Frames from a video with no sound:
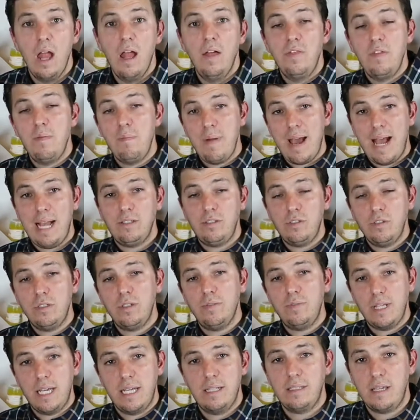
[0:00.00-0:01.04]
The Masters
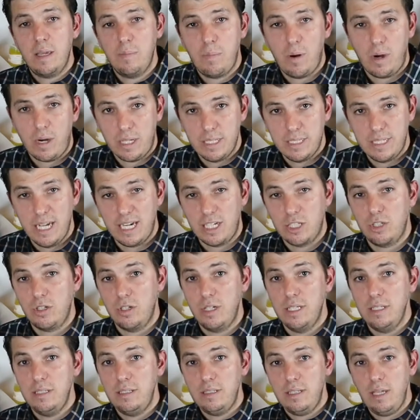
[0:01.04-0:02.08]
of Landscape Architecture
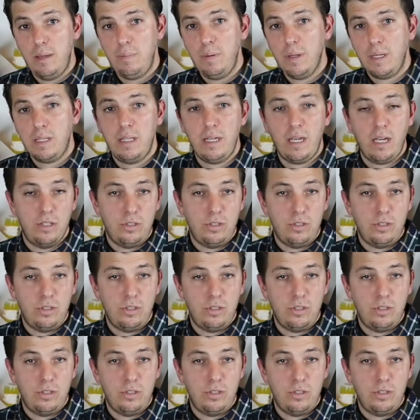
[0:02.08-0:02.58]
is typically